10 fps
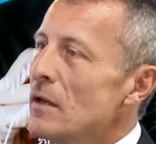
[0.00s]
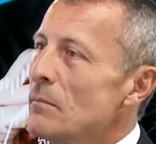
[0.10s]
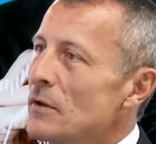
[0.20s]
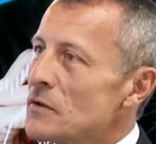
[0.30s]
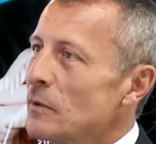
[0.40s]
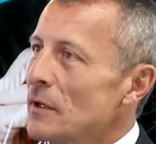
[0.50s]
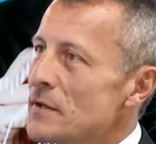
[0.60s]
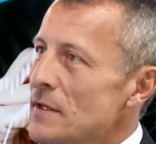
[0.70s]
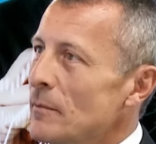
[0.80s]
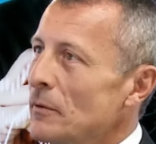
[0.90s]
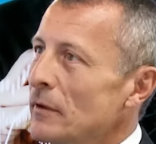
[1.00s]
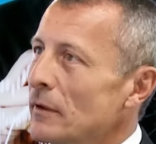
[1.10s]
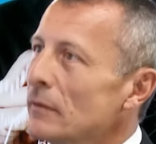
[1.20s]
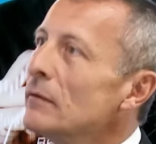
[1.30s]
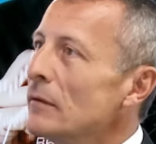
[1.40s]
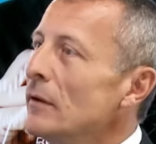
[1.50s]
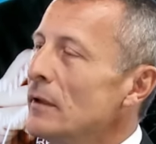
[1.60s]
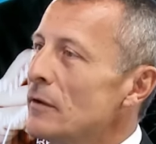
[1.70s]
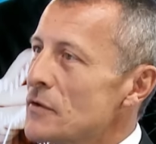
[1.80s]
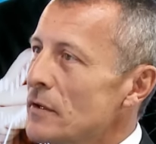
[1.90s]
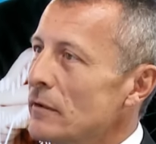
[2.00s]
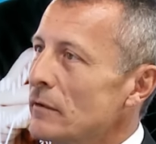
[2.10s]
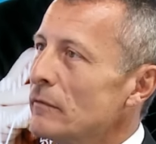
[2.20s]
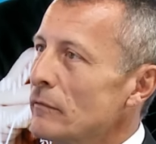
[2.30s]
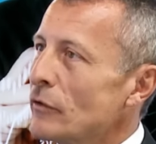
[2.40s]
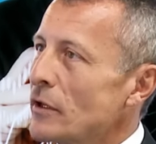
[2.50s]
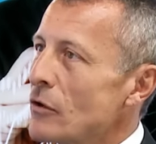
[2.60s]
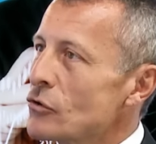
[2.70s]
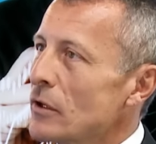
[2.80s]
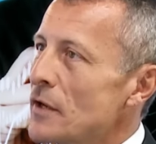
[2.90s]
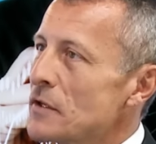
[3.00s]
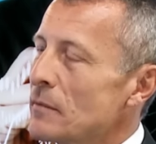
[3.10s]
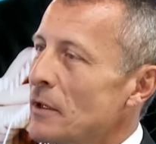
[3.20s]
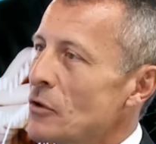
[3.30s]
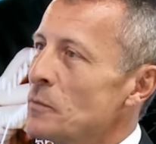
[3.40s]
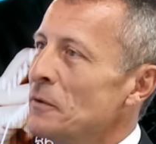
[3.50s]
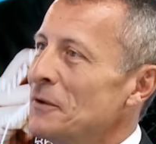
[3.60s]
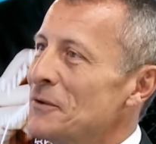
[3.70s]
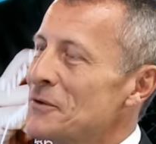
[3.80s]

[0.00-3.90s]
keep its place among the leaders in the financial asset management